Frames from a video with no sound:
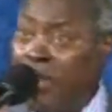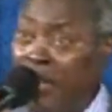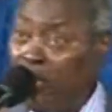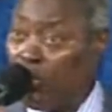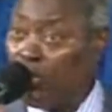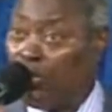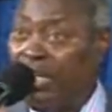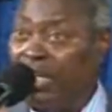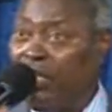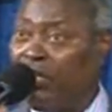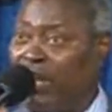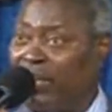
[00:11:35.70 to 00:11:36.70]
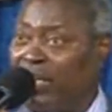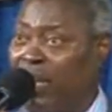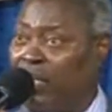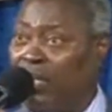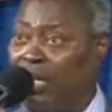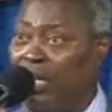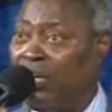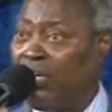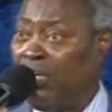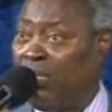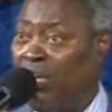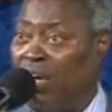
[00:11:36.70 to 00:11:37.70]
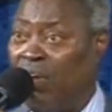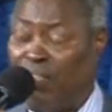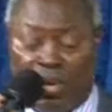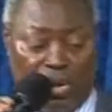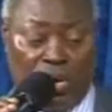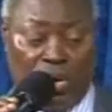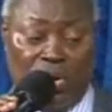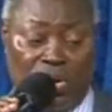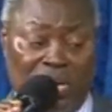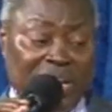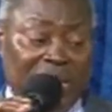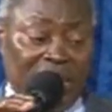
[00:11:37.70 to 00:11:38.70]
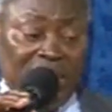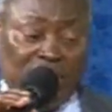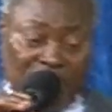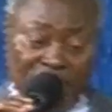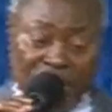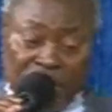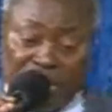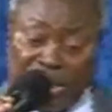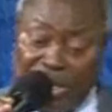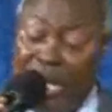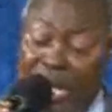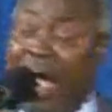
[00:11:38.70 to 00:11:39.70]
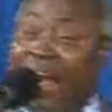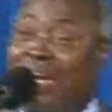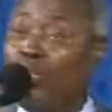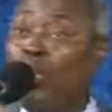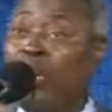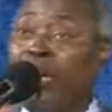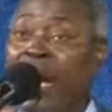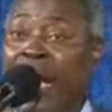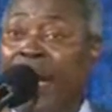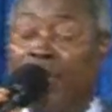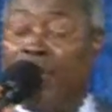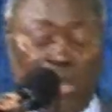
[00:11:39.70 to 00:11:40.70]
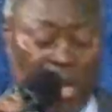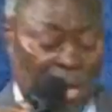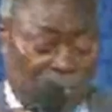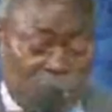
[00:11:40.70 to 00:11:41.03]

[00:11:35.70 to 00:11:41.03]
ministries that endure for all eternity and that will count